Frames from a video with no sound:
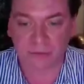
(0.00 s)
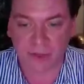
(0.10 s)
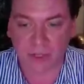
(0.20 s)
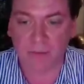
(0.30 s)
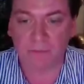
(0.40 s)

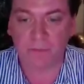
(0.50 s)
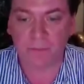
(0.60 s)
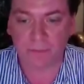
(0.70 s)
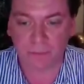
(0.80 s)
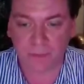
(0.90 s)
Or at
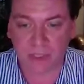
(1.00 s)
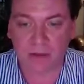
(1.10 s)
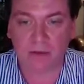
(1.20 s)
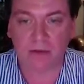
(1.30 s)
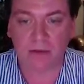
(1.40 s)
least
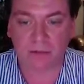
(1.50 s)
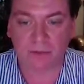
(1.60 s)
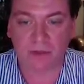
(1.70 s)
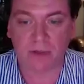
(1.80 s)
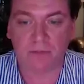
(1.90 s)
he
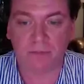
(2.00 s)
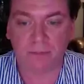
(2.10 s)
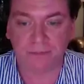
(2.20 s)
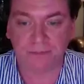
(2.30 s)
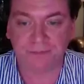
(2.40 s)
was
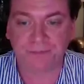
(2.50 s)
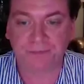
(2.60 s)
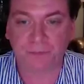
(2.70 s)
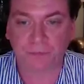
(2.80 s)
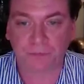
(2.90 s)
deeply
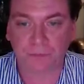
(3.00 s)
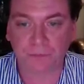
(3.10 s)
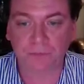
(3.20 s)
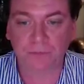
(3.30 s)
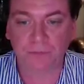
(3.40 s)
enough
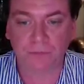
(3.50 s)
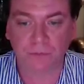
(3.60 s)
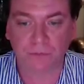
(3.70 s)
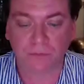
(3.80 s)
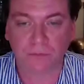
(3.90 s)
involved
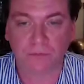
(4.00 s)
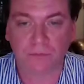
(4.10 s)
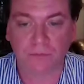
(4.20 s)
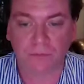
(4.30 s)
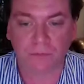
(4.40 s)
to
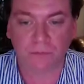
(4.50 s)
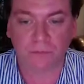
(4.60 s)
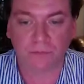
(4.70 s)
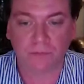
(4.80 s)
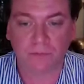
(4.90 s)
know
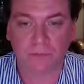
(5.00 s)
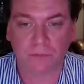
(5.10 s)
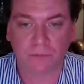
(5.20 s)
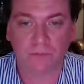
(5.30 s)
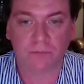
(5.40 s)

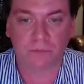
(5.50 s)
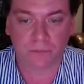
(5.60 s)
stuff.